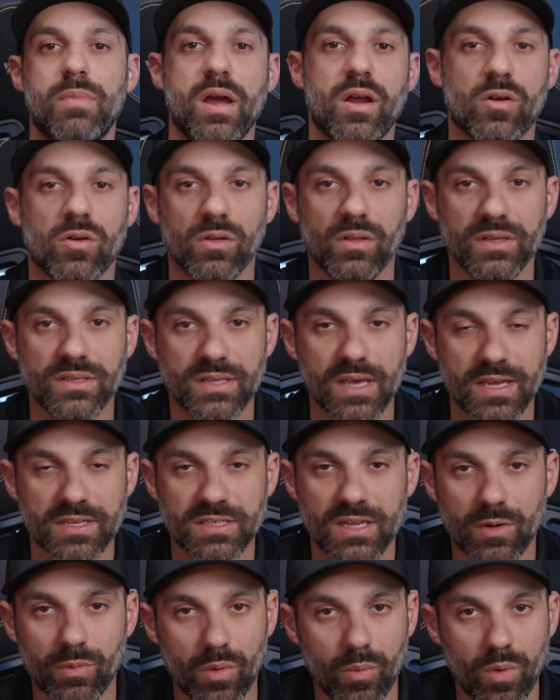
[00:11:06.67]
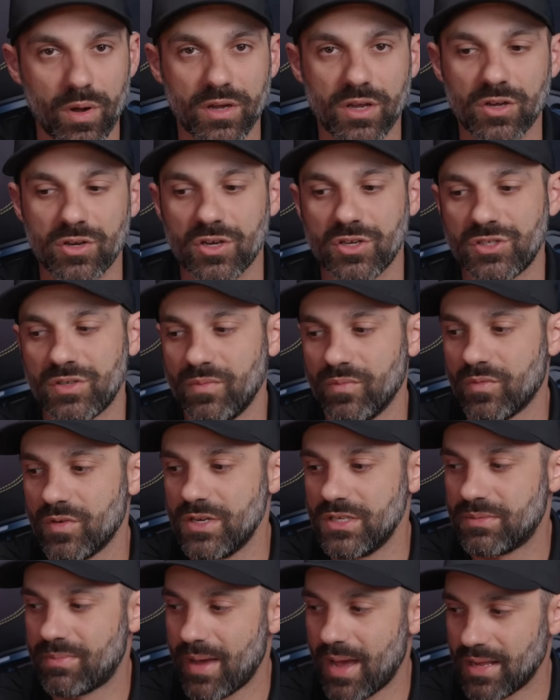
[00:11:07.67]
my early testing with Wicked Cushion
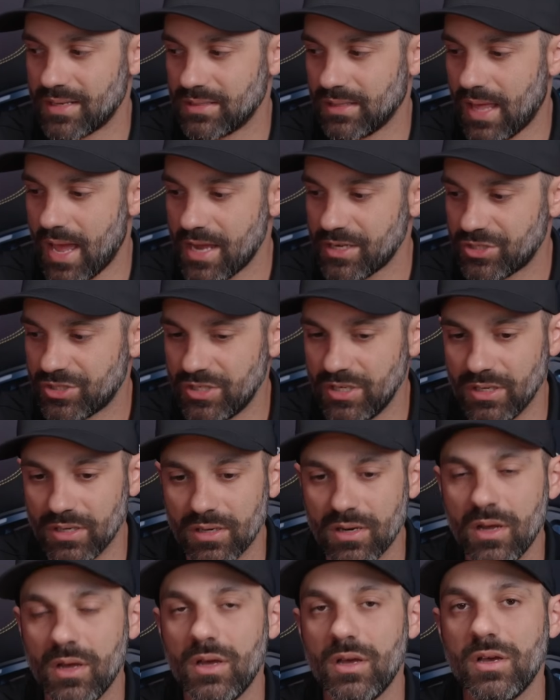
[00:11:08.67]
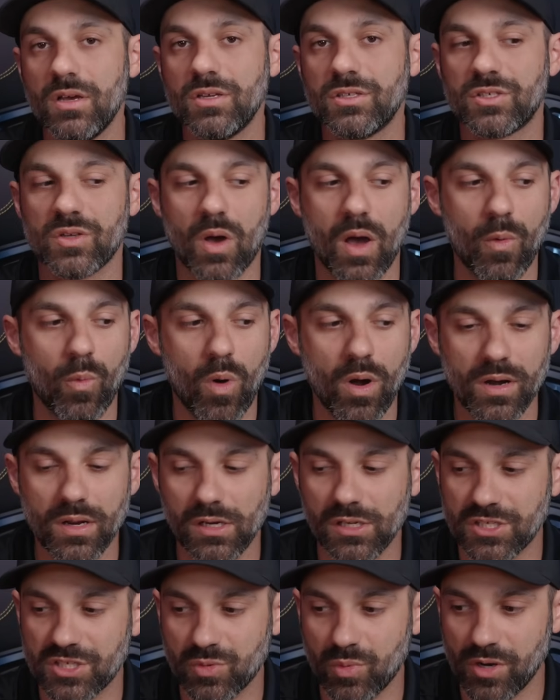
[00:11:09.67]
Freeze pads last year. So I wanted
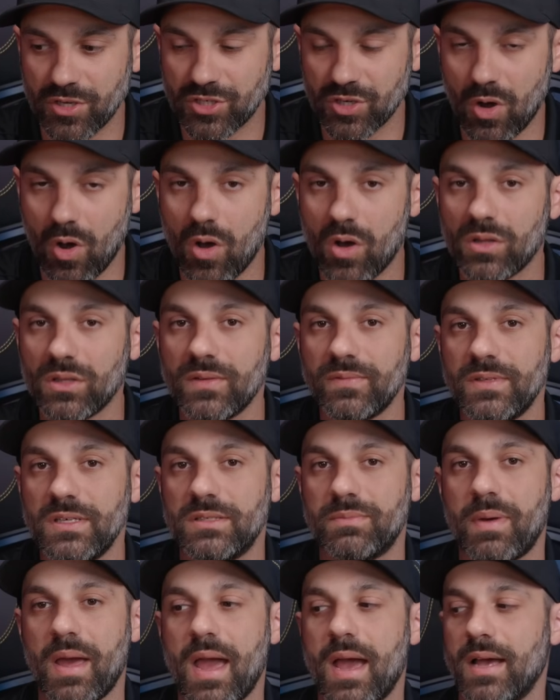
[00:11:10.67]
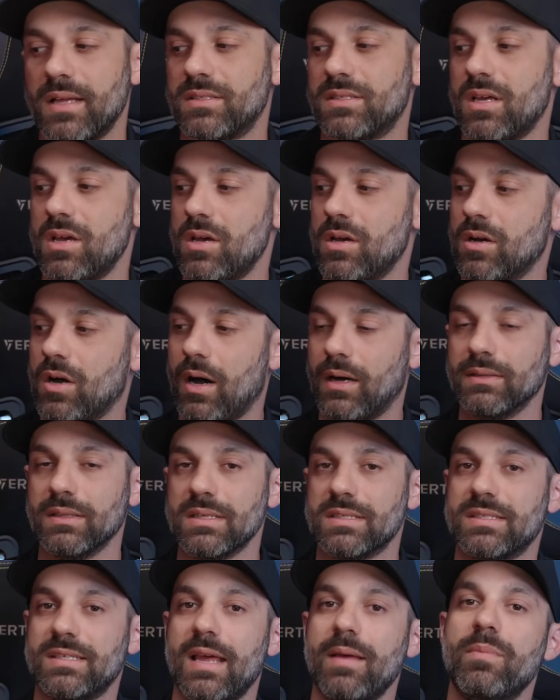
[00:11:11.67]
to switch all of these pads on the
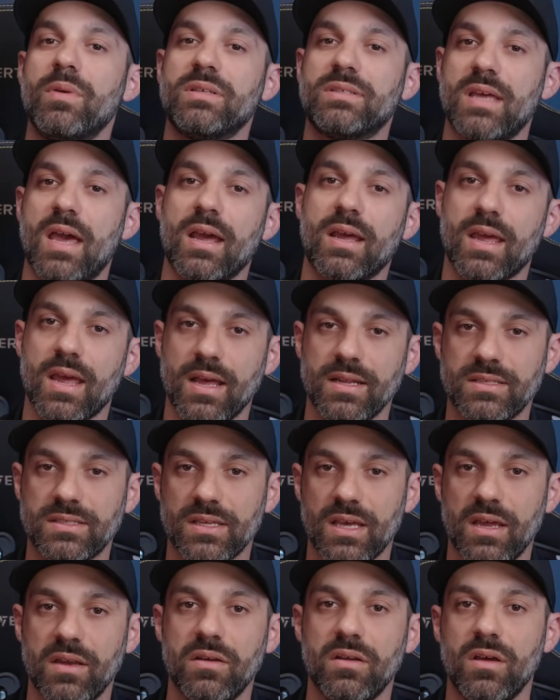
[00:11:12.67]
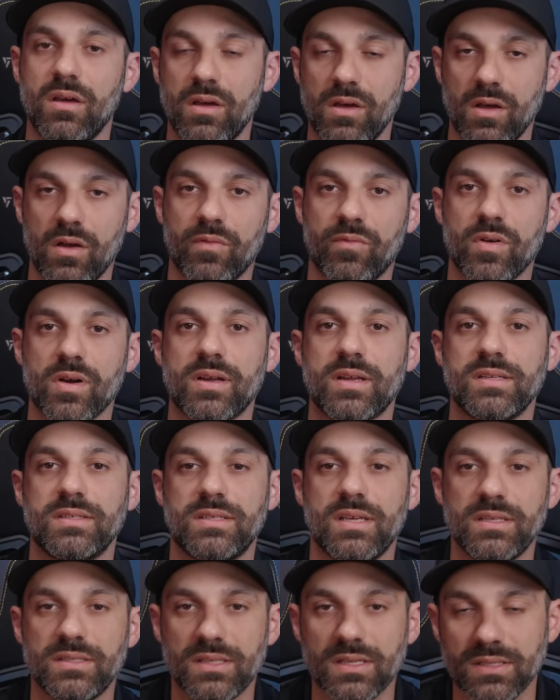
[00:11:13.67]
same exact headset for
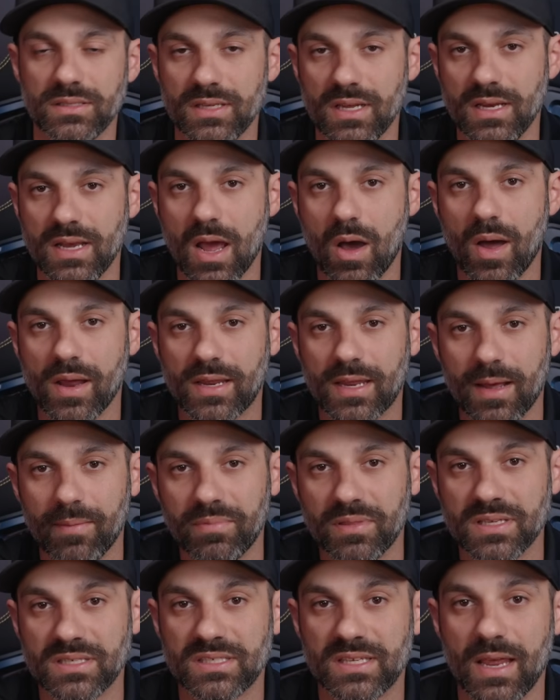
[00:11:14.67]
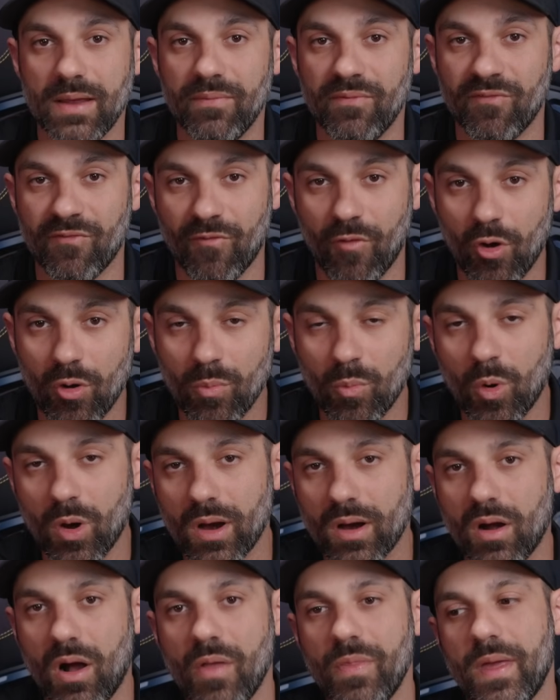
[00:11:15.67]
consistency. Now, I kept the same
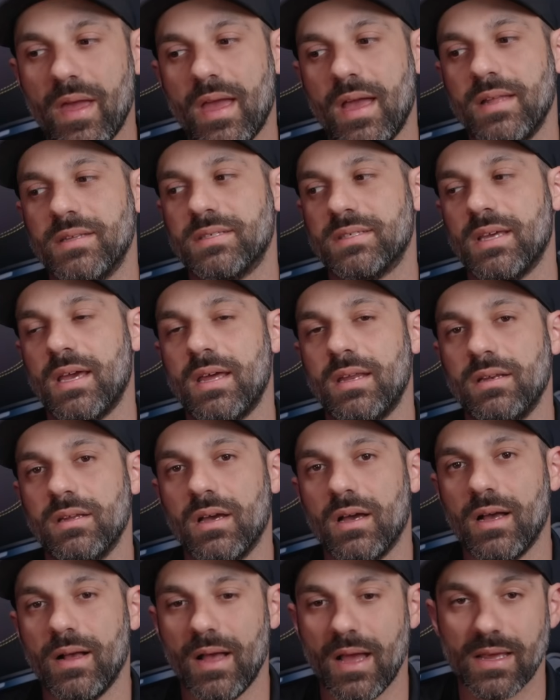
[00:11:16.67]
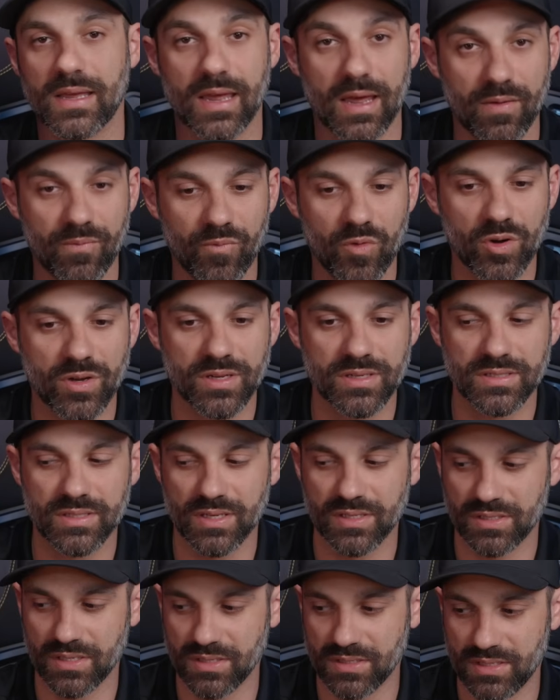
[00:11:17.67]
firmware on the headset, uh, again for
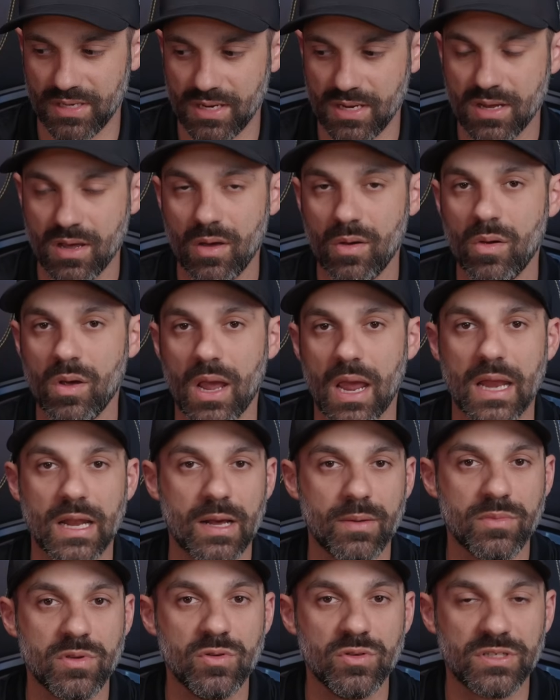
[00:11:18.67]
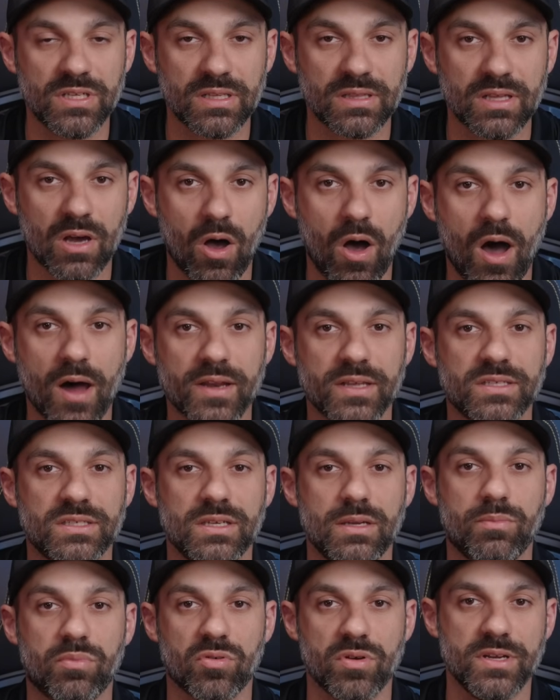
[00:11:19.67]
consistency, and I'm using the
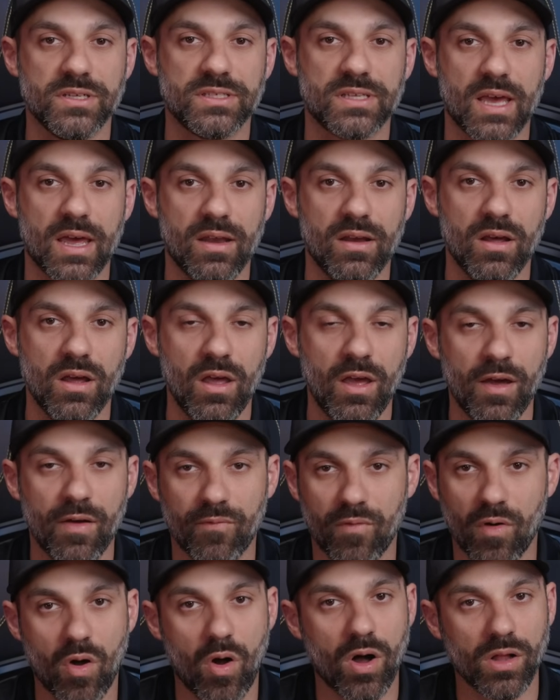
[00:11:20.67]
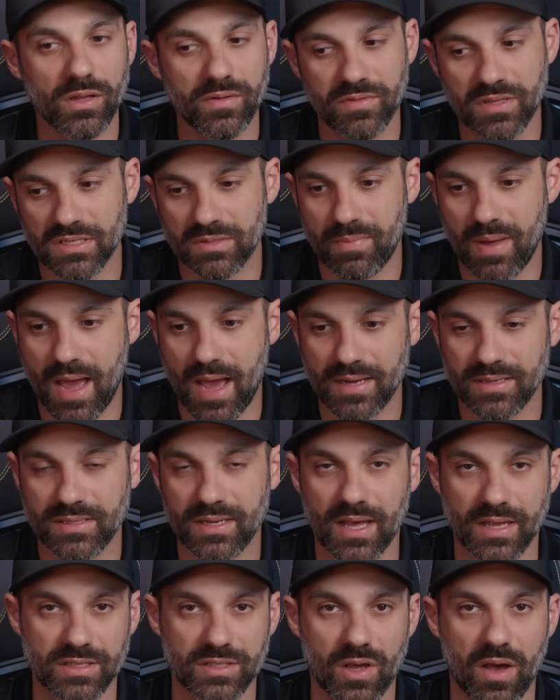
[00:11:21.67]
Audeze preset for all of these pad
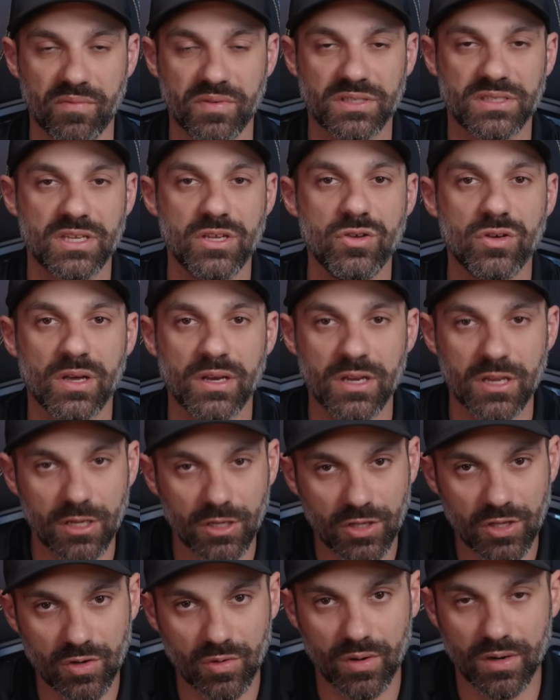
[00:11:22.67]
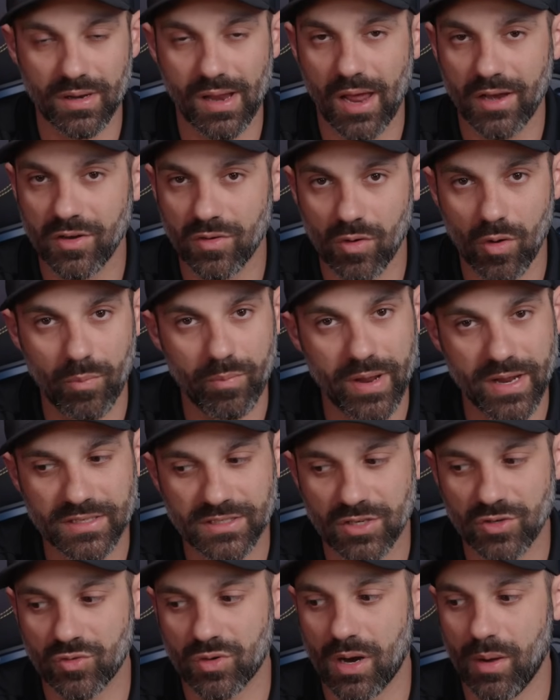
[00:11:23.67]
tests. Obviously, you can EQ it and add your own
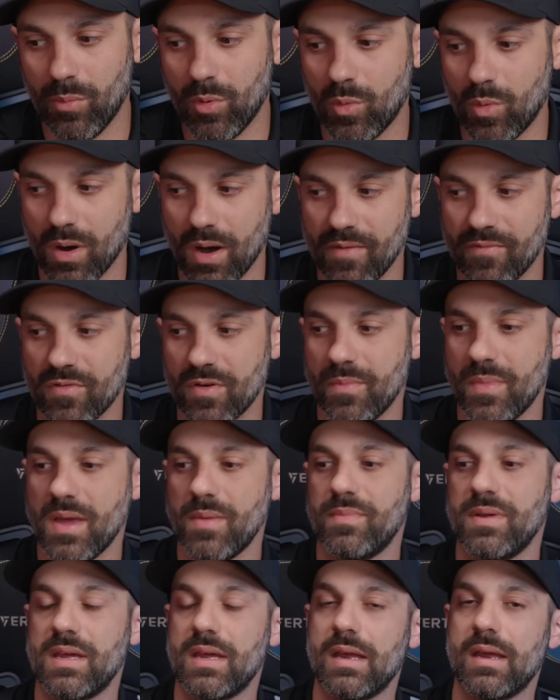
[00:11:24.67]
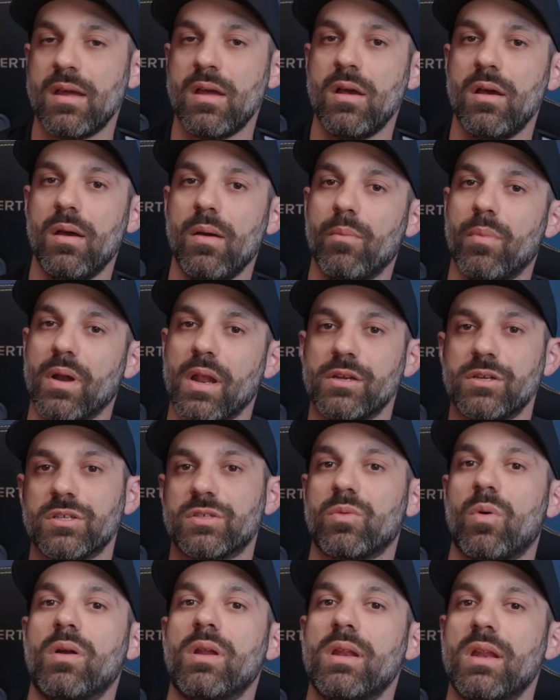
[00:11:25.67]
bass and treble wherever it may be, but I
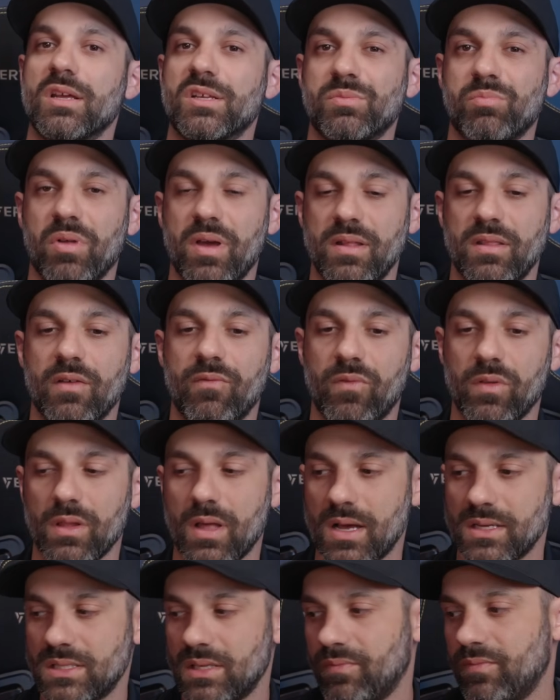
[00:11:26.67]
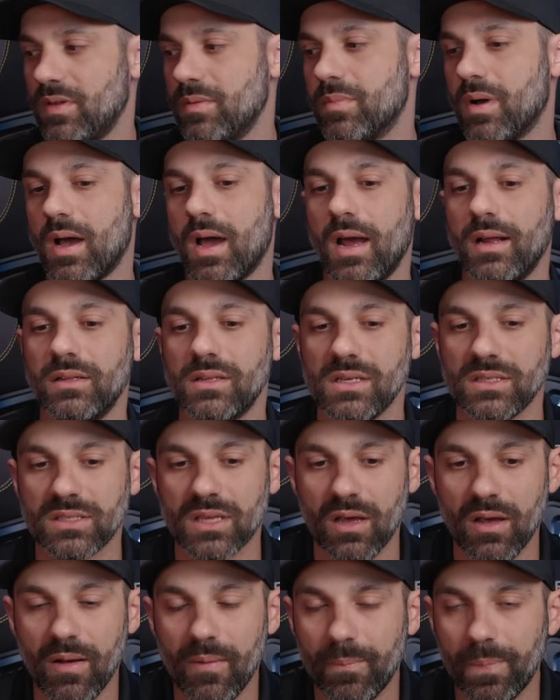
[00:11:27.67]
just wanted to explain the philosophy behind this.
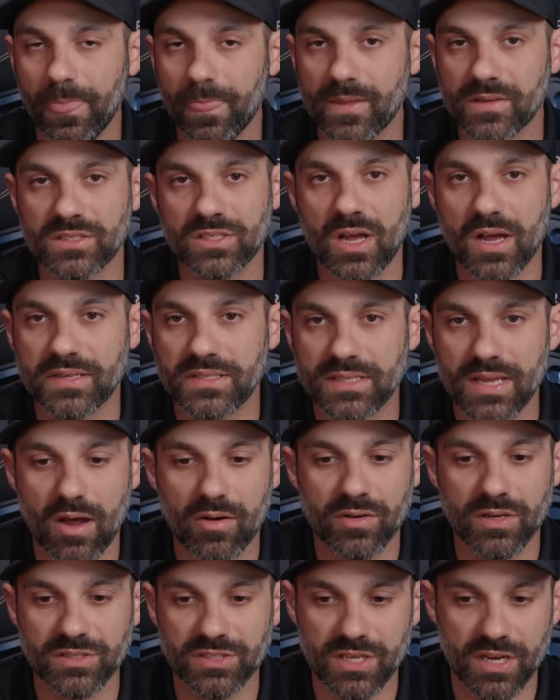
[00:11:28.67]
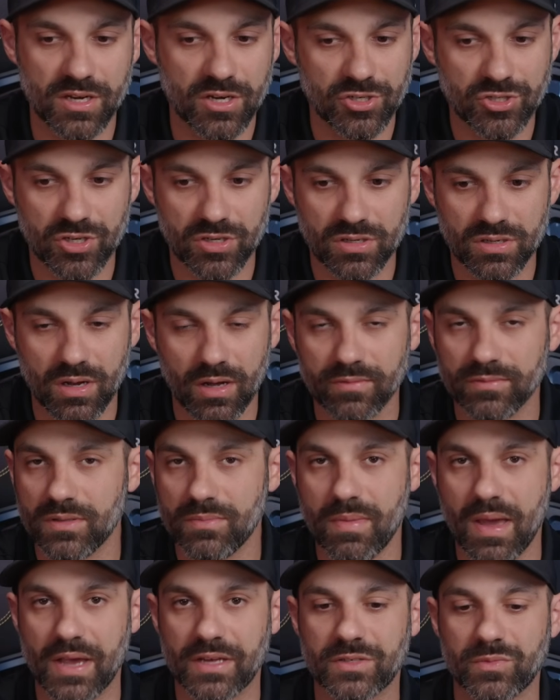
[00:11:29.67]
The stock sound signature of the
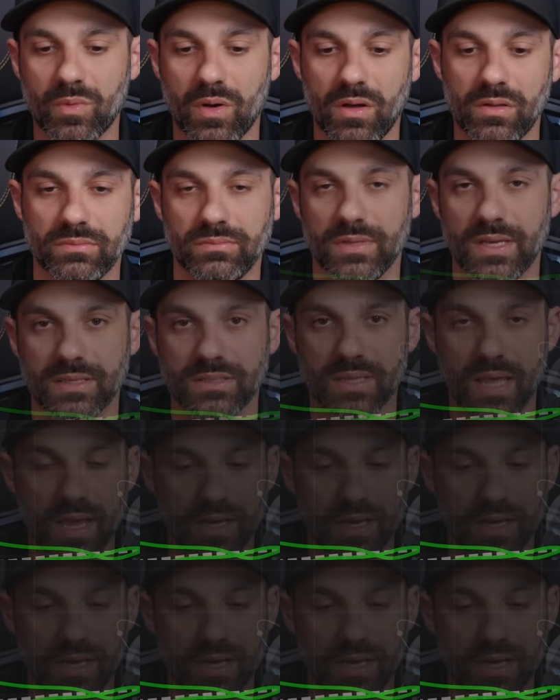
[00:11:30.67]
Maxwell is